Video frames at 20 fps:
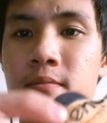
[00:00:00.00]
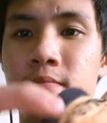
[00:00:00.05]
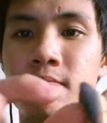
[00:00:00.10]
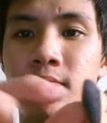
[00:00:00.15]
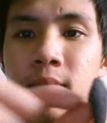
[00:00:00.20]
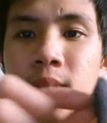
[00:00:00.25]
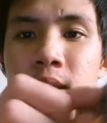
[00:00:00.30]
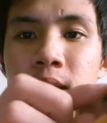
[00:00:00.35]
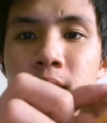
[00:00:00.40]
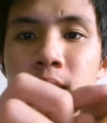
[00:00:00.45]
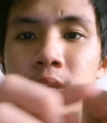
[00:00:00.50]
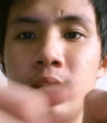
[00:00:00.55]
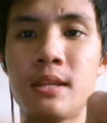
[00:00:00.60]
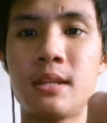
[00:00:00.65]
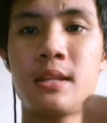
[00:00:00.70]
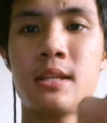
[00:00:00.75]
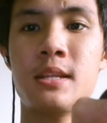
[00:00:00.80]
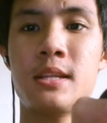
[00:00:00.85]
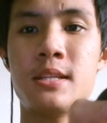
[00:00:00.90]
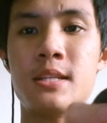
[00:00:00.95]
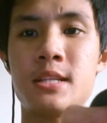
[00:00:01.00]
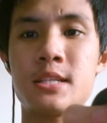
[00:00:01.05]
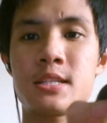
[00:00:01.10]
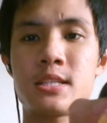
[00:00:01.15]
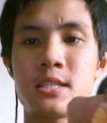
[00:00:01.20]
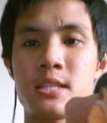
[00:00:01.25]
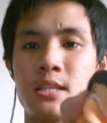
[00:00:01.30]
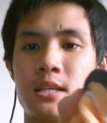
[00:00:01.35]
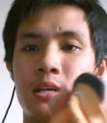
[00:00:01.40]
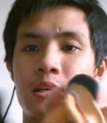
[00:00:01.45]
yeah, it
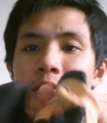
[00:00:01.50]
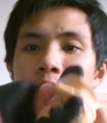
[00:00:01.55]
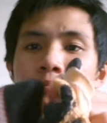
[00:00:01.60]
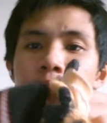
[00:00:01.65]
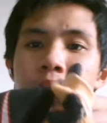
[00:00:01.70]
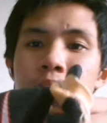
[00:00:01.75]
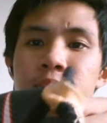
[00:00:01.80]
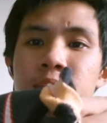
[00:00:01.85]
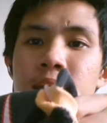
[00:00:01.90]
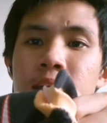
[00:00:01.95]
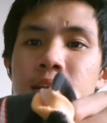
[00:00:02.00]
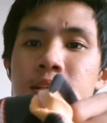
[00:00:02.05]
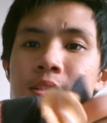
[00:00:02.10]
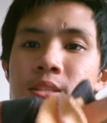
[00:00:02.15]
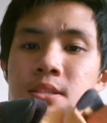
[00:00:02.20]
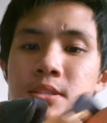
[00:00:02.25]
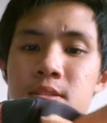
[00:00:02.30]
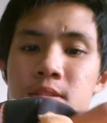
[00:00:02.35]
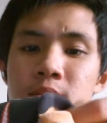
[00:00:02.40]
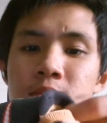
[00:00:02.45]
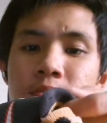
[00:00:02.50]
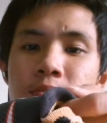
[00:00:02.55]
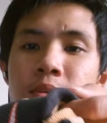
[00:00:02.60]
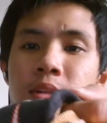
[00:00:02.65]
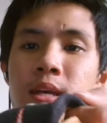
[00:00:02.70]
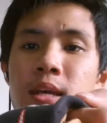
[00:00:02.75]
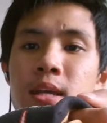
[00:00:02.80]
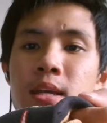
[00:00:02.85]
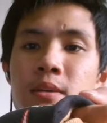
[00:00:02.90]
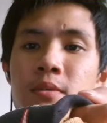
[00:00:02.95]
just protects when
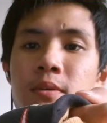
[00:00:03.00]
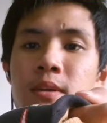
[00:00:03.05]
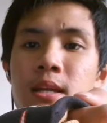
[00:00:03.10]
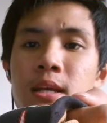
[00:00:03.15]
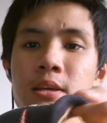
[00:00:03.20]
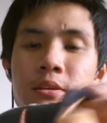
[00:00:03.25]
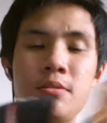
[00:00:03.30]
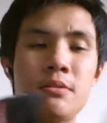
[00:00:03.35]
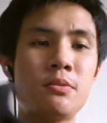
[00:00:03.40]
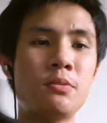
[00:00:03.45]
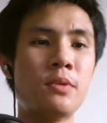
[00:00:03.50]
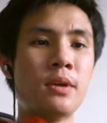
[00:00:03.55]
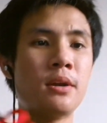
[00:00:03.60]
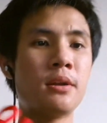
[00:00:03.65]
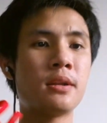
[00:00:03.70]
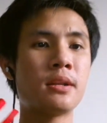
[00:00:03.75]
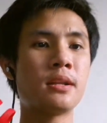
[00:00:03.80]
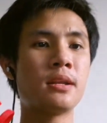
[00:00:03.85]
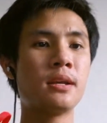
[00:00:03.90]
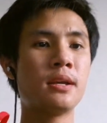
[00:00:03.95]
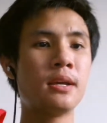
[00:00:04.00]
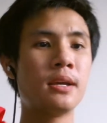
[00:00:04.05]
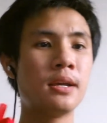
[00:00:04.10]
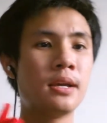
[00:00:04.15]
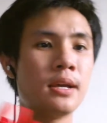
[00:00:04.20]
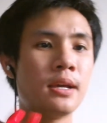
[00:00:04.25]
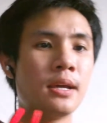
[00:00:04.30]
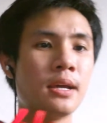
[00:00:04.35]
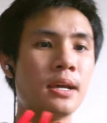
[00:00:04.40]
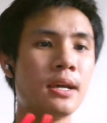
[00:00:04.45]
I wear it.
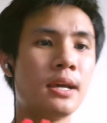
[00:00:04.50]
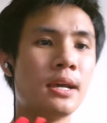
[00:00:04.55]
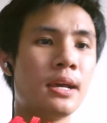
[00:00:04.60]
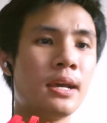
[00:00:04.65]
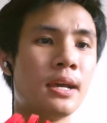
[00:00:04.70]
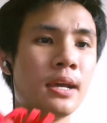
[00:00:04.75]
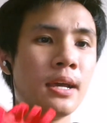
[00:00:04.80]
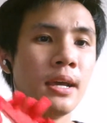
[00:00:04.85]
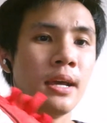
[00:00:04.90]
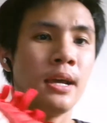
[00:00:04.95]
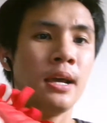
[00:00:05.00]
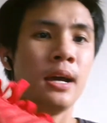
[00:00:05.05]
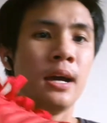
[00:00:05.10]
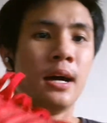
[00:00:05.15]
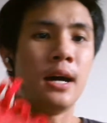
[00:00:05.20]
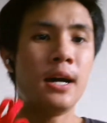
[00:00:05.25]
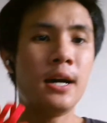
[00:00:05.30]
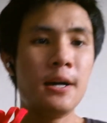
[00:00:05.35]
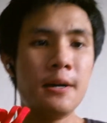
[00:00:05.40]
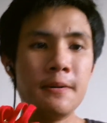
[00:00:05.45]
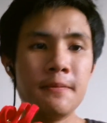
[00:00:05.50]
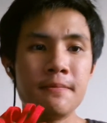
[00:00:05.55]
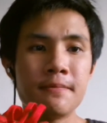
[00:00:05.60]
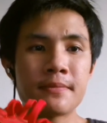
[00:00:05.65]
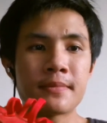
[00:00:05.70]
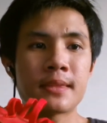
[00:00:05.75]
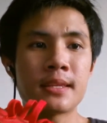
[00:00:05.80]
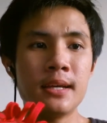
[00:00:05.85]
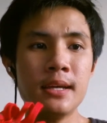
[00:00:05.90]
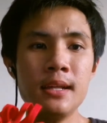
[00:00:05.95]
Other
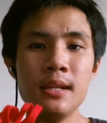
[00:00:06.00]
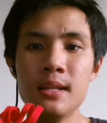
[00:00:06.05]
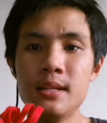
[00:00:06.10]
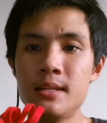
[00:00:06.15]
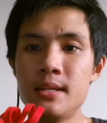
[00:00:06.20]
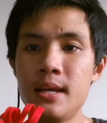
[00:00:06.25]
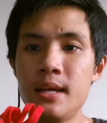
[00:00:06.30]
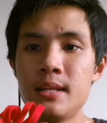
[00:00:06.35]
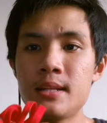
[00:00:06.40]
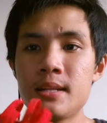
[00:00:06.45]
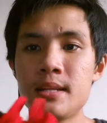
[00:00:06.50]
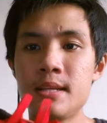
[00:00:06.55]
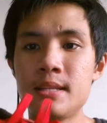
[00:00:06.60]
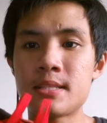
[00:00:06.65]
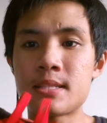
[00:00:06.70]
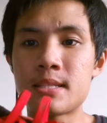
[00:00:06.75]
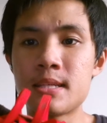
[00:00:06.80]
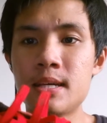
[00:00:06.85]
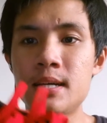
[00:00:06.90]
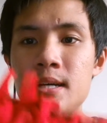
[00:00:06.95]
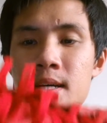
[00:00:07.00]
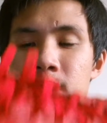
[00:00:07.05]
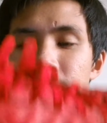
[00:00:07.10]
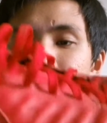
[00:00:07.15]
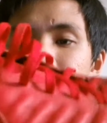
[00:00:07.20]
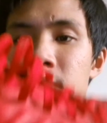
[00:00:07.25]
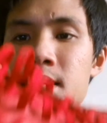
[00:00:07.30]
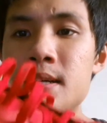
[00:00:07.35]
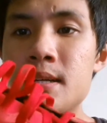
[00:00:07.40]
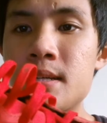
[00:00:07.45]
than that, it's
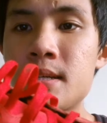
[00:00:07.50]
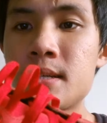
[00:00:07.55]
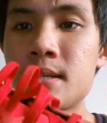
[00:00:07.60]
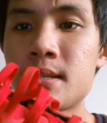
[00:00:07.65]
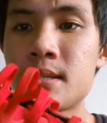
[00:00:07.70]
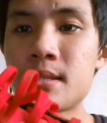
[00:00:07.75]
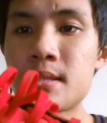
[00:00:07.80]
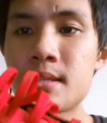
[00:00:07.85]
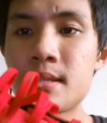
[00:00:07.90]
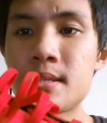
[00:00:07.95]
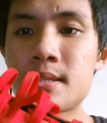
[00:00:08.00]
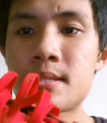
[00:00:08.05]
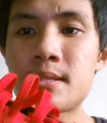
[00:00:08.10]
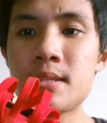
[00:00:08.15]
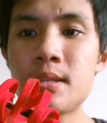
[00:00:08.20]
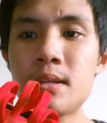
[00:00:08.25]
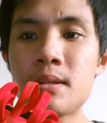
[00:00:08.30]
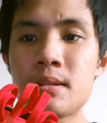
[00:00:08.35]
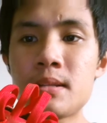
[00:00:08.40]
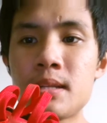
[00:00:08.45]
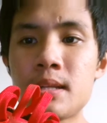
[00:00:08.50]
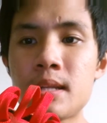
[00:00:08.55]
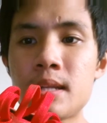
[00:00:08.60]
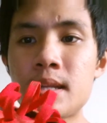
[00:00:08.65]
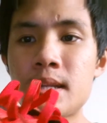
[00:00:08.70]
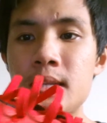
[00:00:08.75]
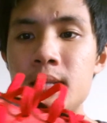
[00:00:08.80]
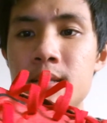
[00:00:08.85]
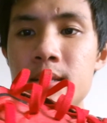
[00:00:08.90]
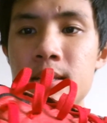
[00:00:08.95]
not
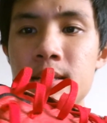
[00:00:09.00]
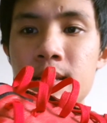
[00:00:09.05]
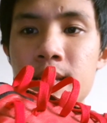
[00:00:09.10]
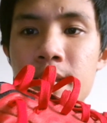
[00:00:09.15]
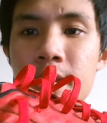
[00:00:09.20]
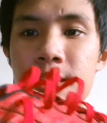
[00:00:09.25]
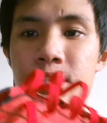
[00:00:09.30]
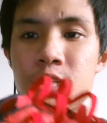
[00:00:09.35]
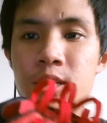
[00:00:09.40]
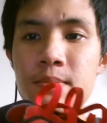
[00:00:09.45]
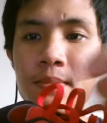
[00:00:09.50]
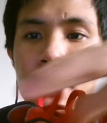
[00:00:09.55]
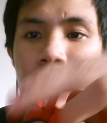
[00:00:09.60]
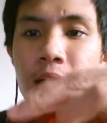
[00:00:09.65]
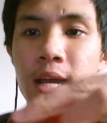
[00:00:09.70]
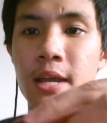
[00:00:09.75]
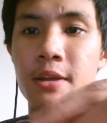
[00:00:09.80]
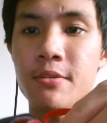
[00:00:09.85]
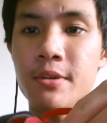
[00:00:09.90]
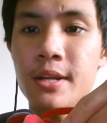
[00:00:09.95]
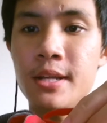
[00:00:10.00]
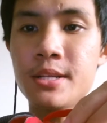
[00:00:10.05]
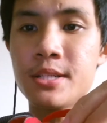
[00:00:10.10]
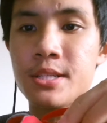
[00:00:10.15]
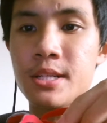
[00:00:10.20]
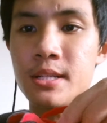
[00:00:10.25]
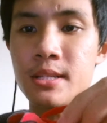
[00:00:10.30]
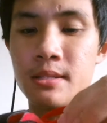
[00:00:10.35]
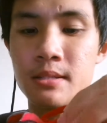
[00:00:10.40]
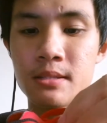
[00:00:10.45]
extremely high range,
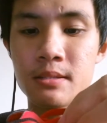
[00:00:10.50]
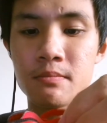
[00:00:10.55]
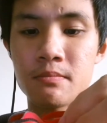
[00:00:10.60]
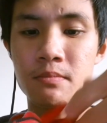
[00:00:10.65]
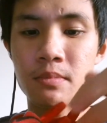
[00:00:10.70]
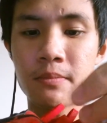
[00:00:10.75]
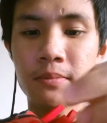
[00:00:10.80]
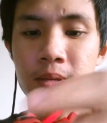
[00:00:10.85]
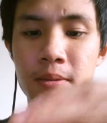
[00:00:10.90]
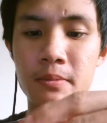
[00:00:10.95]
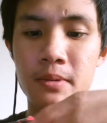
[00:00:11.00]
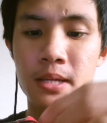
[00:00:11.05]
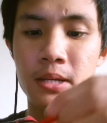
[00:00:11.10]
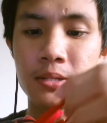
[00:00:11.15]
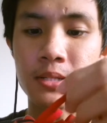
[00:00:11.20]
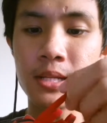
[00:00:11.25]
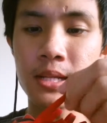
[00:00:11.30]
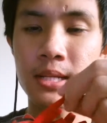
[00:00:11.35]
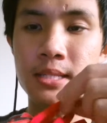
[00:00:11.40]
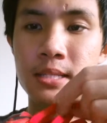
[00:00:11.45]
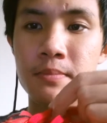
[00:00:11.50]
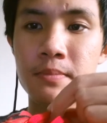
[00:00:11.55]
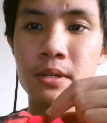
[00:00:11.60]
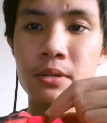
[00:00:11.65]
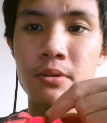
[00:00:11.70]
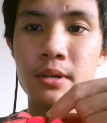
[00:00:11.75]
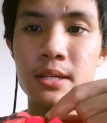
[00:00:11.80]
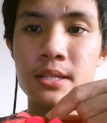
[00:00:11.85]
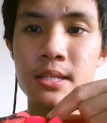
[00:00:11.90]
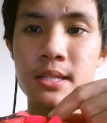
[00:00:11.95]
and probably can be counted as a mid
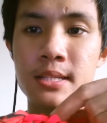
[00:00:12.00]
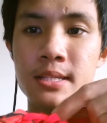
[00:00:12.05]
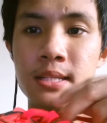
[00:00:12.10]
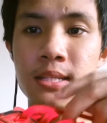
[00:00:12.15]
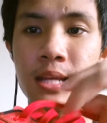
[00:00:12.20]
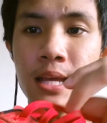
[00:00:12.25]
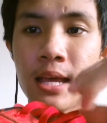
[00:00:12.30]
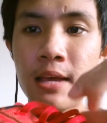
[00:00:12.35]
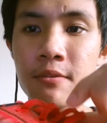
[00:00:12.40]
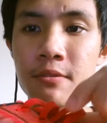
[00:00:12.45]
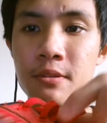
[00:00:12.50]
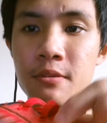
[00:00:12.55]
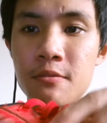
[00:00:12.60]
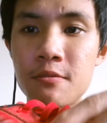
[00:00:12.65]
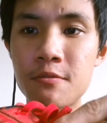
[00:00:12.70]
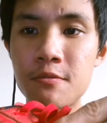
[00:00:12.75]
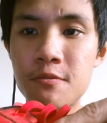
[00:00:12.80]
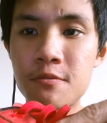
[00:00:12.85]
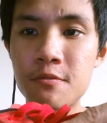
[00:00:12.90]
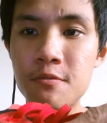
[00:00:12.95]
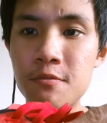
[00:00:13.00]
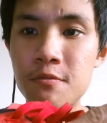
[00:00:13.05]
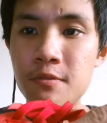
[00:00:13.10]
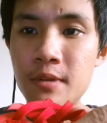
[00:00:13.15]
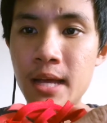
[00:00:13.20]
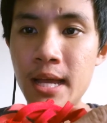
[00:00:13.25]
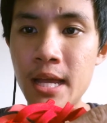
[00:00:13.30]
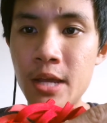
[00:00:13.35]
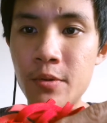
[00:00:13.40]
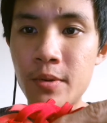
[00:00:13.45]
range. It doesn't have the
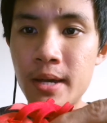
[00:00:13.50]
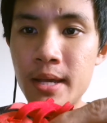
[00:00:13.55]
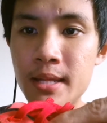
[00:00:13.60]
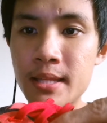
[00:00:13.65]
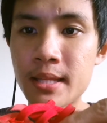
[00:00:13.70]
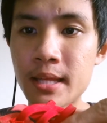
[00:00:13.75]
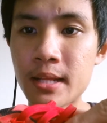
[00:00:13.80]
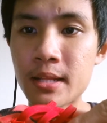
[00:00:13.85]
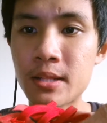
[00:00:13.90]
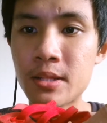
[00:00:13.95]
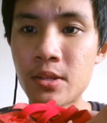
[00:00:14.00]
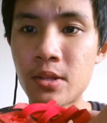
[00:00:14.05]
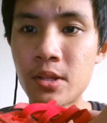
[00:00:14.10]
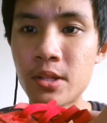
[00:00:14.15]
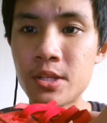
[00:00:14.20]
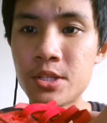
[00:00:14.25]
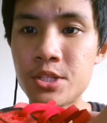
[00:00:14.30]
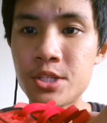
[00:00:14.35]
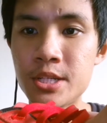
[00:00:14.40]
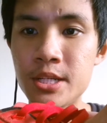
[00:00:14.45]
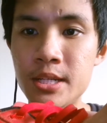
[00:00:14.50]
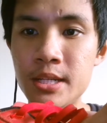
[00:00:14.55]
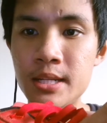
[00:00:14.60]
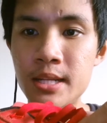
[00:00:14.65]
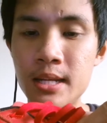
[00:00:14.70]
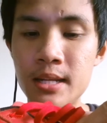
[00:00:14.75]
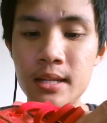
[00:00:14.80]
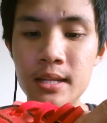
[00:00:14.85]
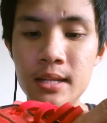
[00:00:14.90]
flywire technology that